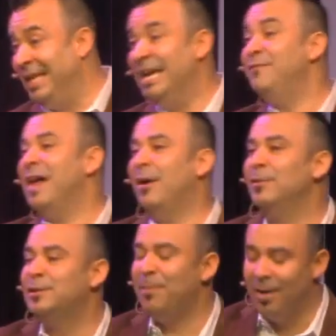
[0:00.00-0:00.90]
give that
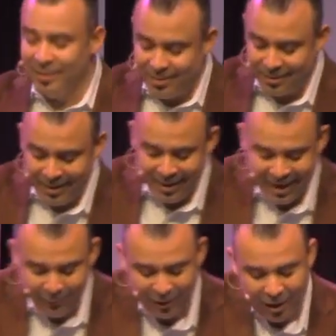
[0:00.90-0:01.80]
response
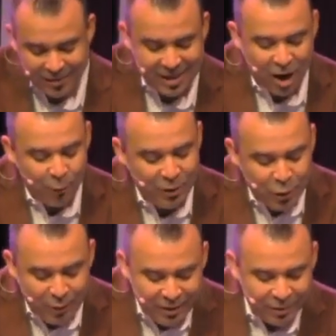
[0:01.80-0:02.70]
in regards to how we're
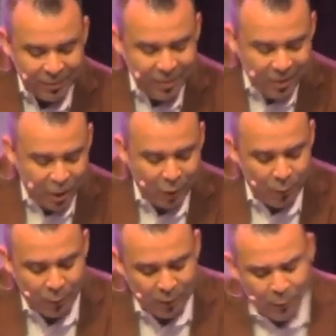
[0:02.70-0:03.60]
doing or, or
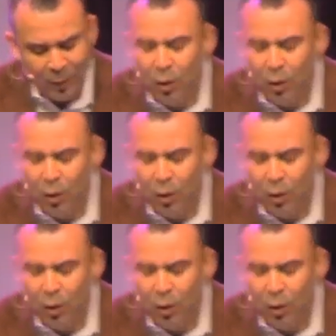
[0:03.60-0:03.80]
what we're, what we're